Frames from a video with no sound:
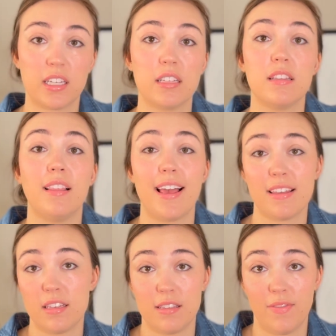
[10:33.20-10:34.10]
Like
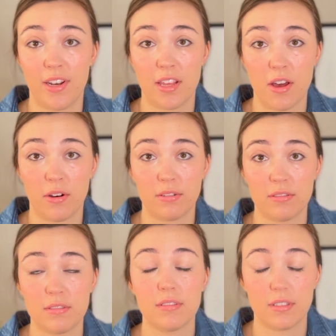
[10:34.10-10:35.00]
this video
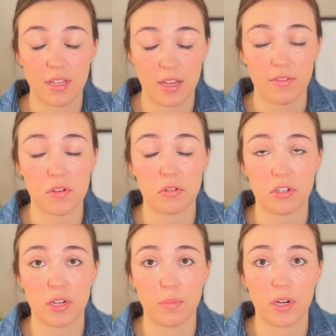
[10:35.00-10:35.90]
if you
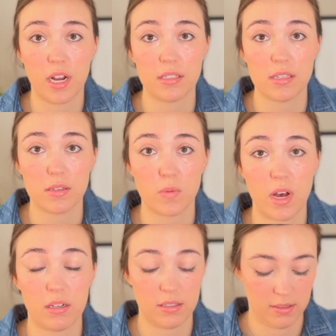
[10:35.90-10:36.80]
drank Burnett's as well.